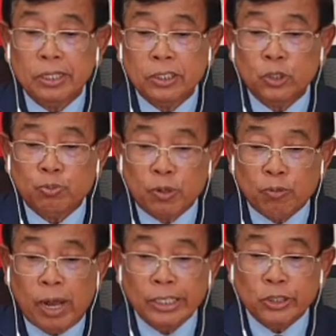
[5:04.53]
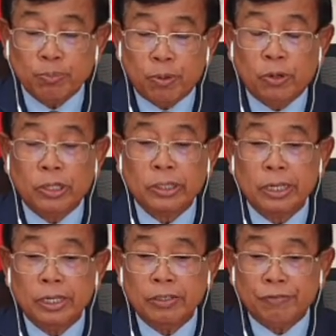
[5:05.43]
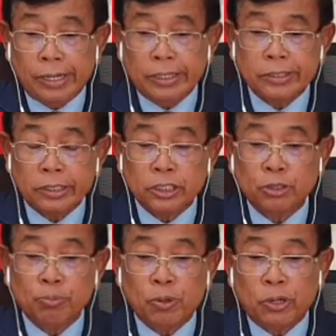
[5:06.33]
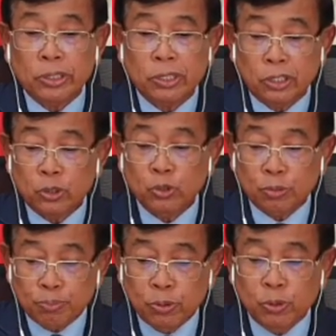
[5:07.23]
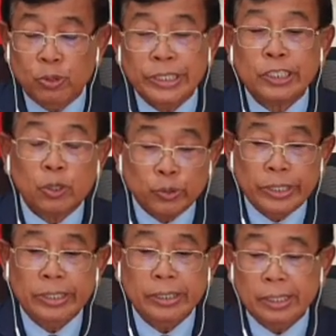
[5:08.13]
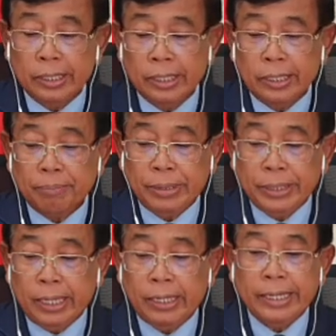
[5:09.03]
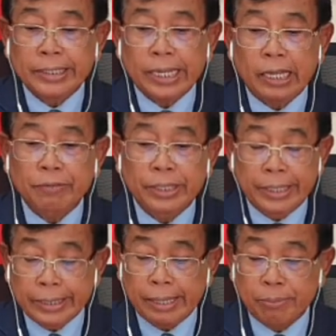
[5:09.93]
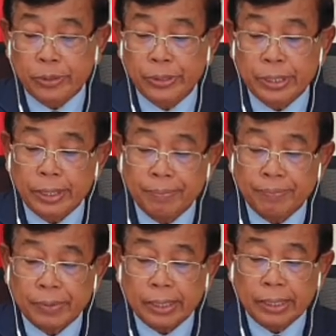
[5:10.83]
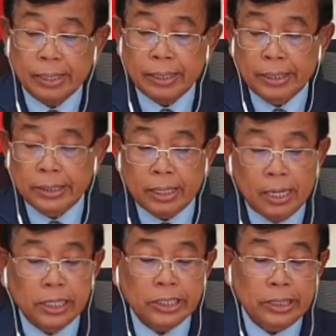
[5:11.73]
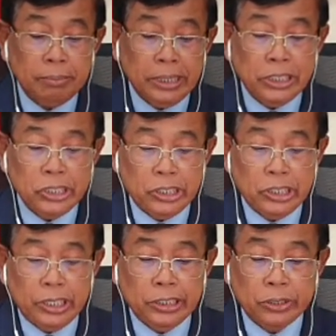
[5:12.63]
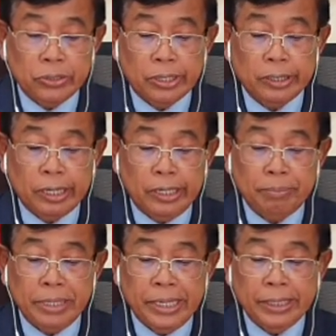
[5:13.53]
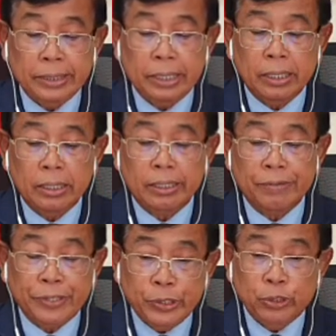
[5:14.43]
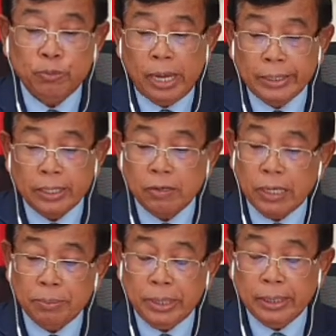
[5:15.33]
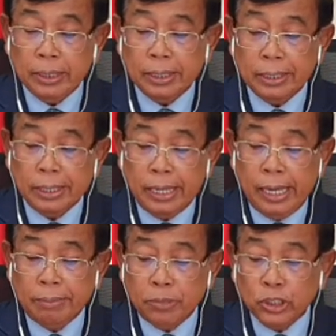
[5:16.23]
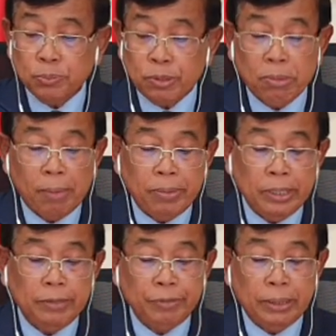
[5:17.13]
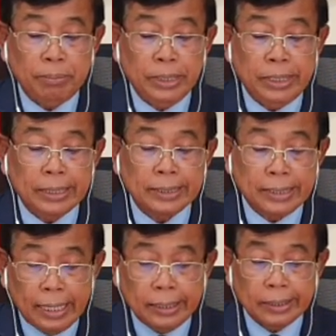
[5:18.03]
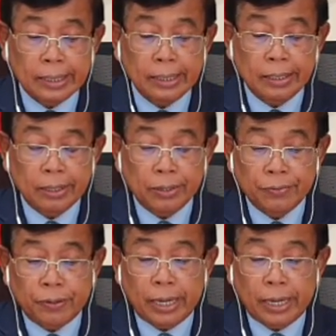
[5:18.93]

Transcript: to provide support, financial support to the poor, including PLHIV in Cambodia. This urgent measure is currently being reviewed by the government and most probably will be extended for